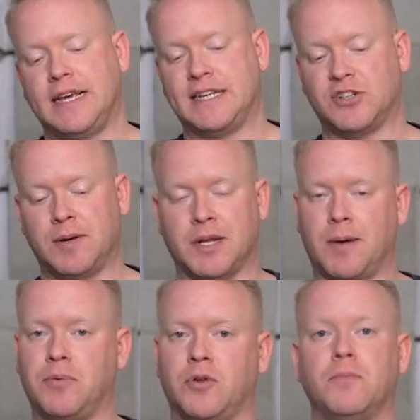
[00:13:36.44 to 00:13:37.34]
is you're able to
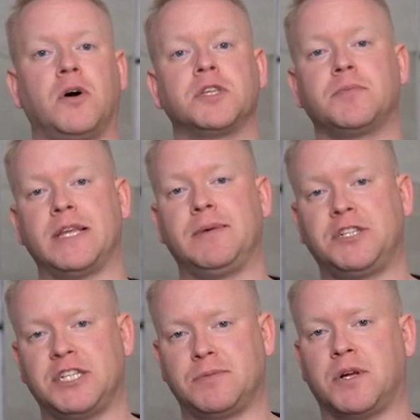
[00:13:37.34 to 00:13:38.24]
upload multiple
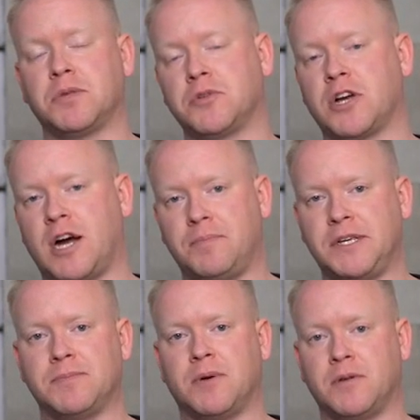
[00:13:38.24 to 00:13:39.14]
images, multiple
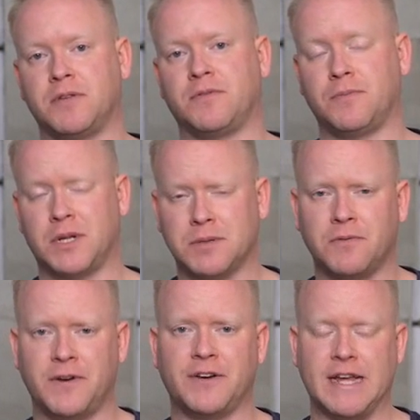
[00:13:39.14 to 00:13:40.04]
copies,
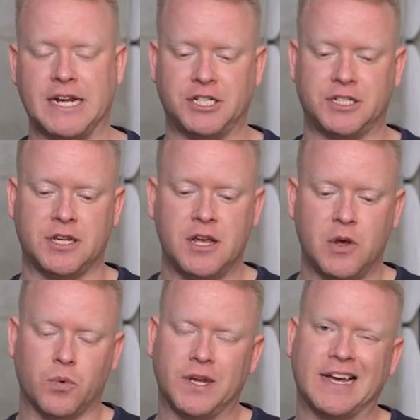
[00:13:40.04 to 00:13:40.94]
multiple variations,
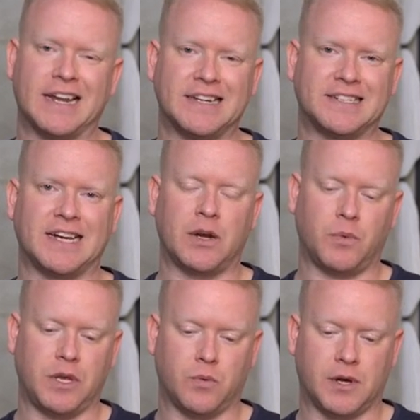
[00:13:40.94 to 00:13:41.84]
where you can kind of decide
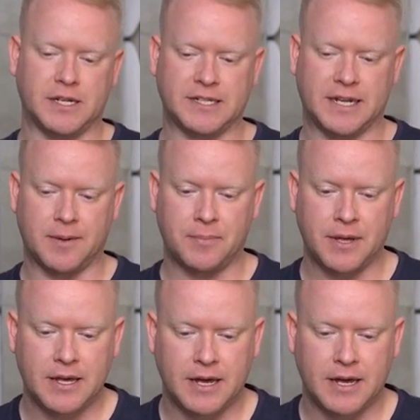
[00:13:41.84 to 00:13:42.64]
what you want to set up.